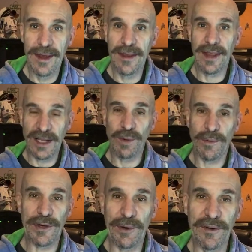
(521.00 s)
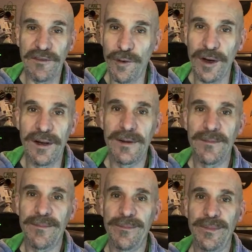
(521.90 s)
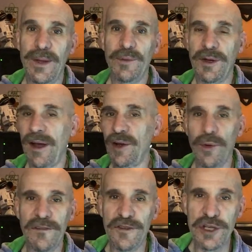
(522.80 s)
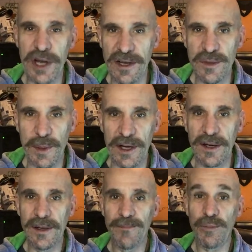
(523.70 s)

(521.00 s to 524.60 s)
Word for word: That's what we're going for. We're not going for Shakespeare.